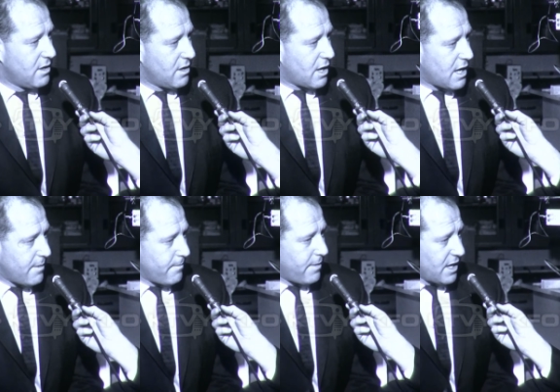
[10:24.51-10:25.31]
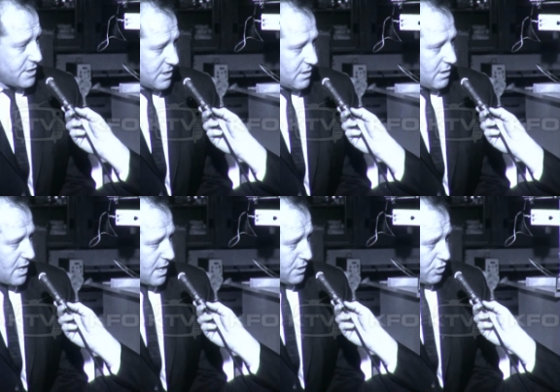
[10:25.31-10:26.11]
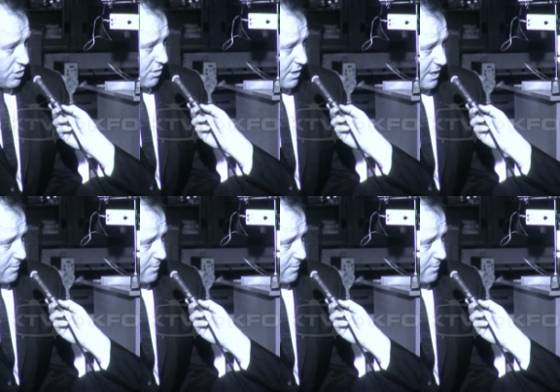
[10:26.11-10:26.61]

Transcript: composite, conjoined